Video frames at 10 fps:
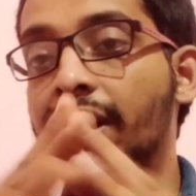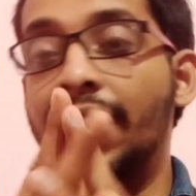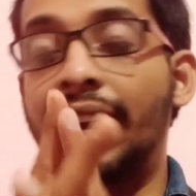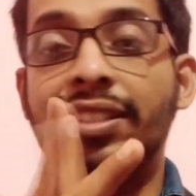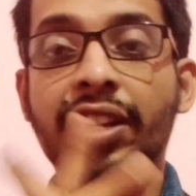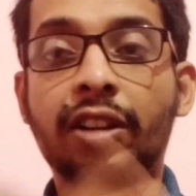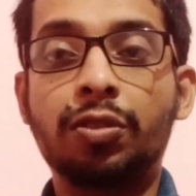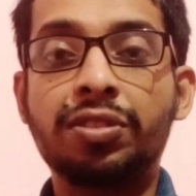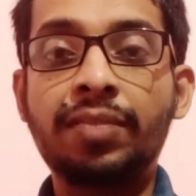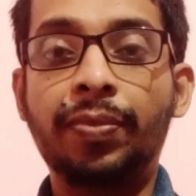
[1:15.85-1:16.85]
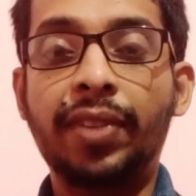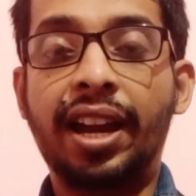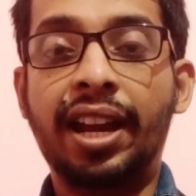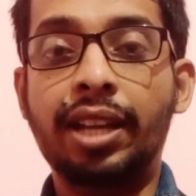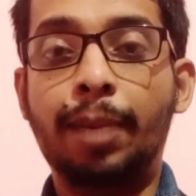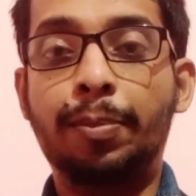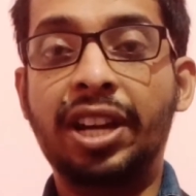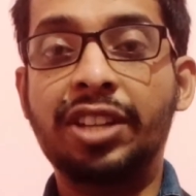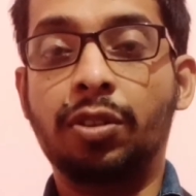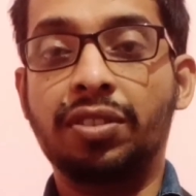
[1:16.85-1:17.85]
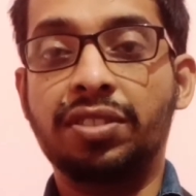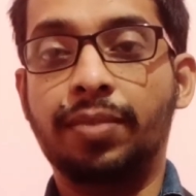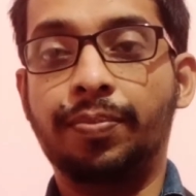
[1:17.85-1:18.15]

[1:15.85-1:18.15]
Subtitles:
health psychology and applied geology.